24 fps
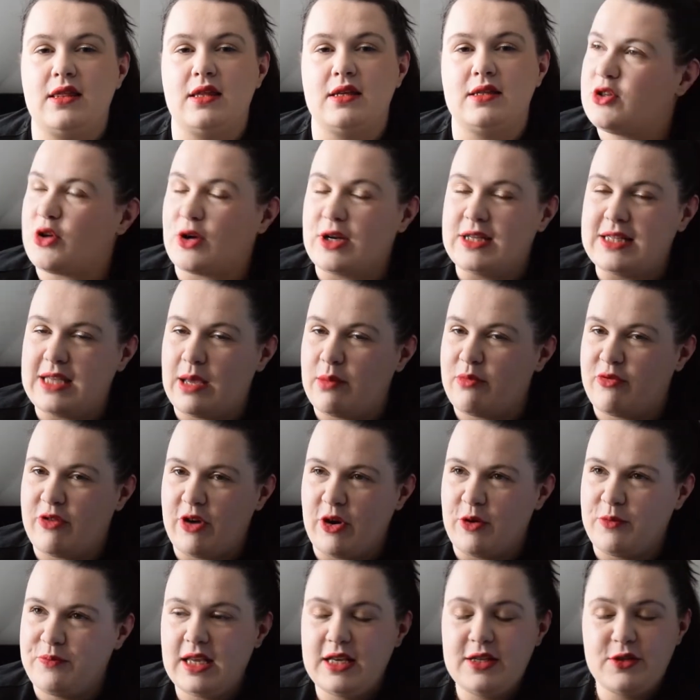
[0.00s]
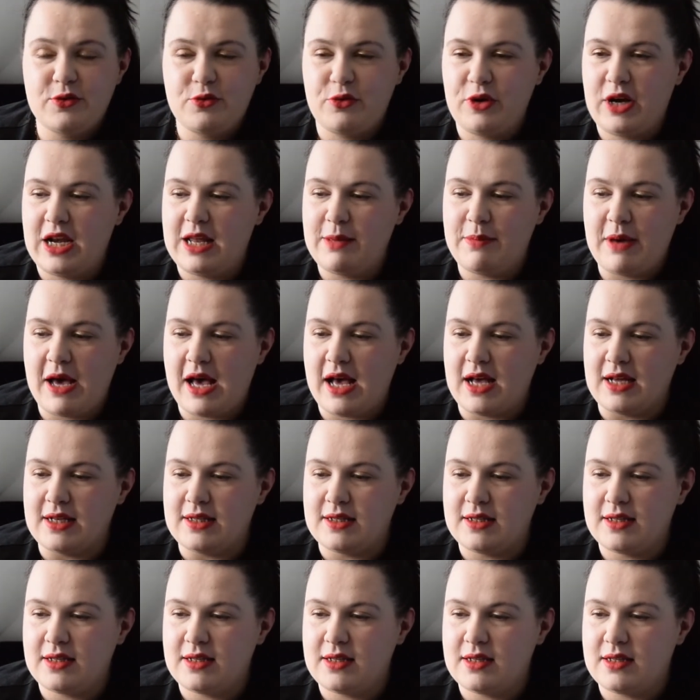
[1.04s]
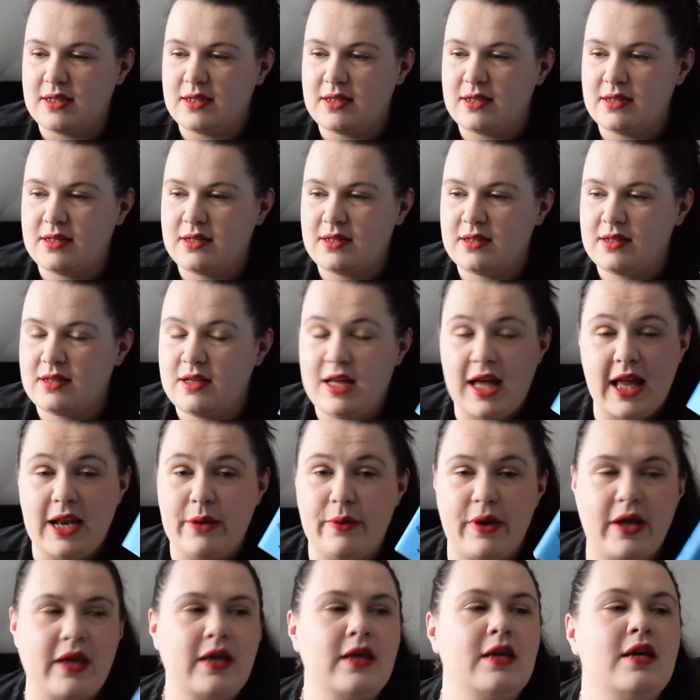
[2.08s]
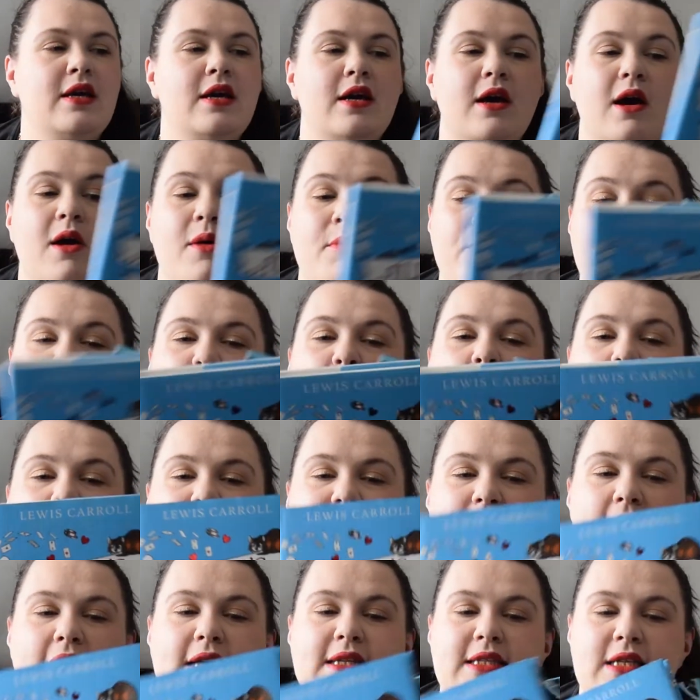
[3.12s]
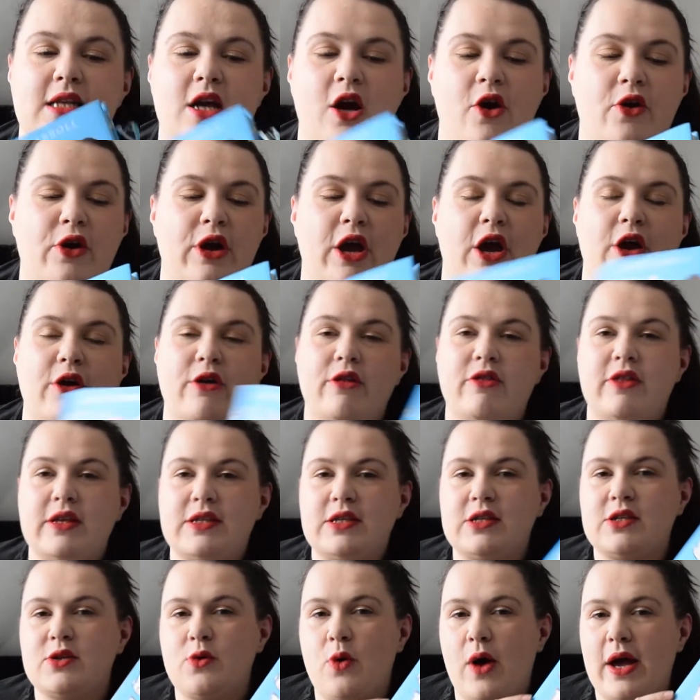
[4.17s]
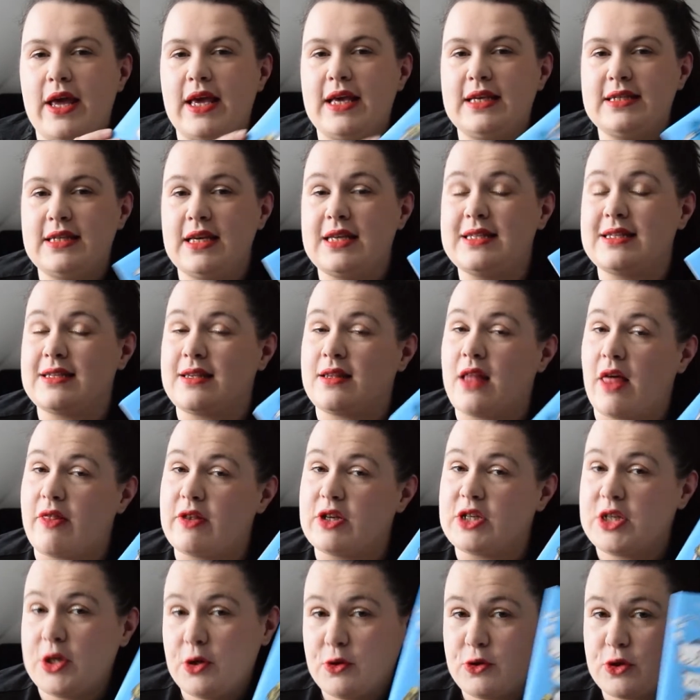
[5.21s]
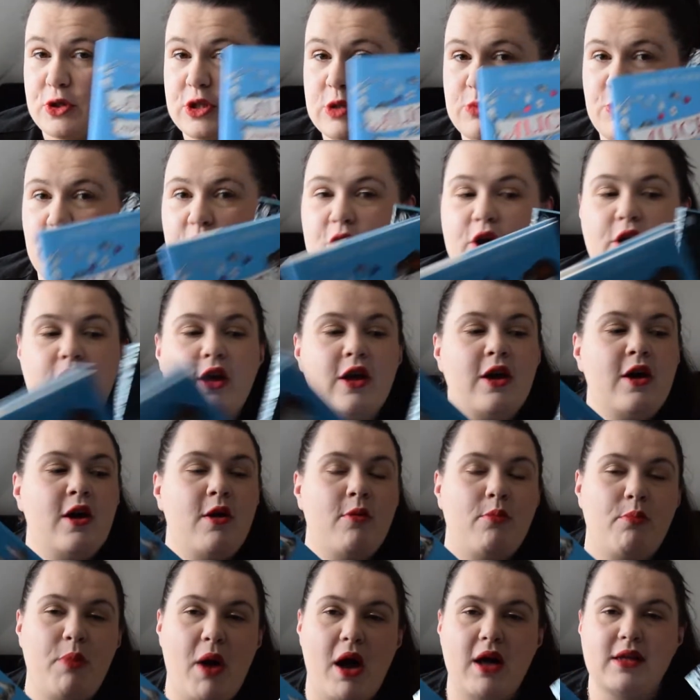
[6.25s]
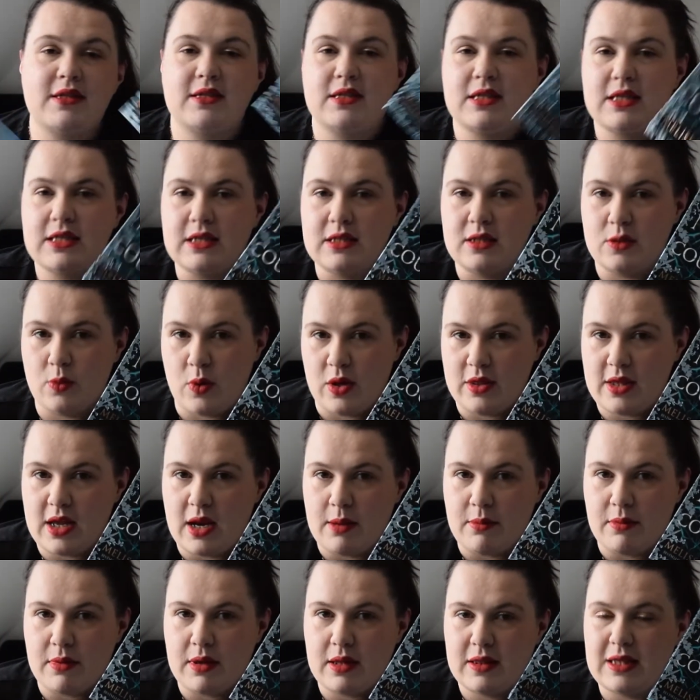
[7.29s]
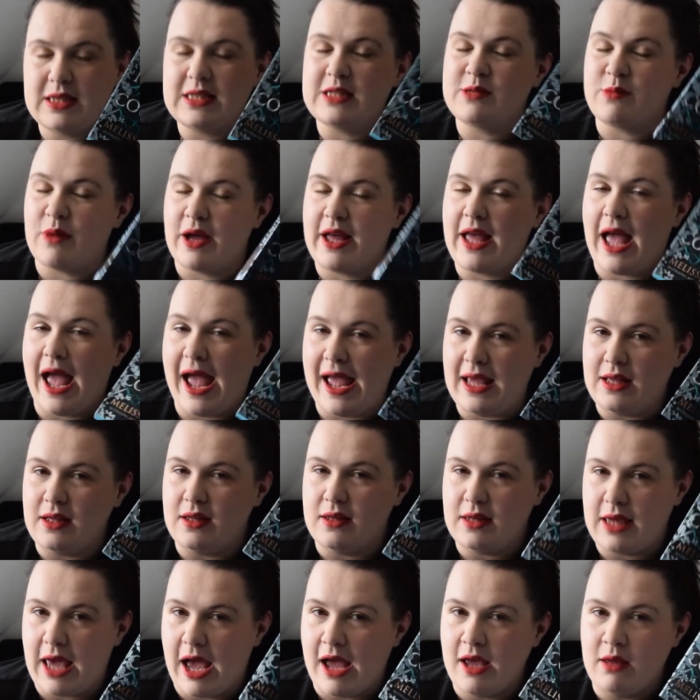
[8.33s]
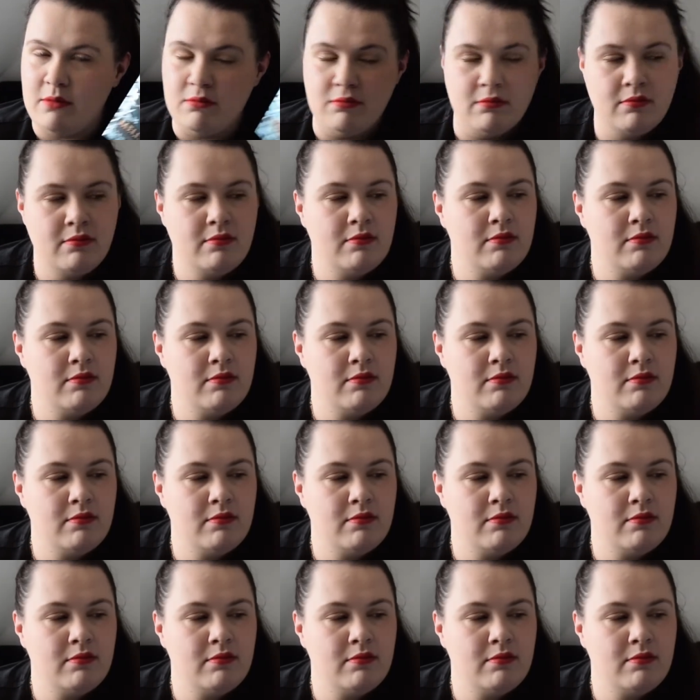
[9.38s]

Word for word: the Johnny Depp film. It's really bad. Anyway, worst case scenario, this is quite easy because it's another children's book, but this is the one that I'm, this is my A game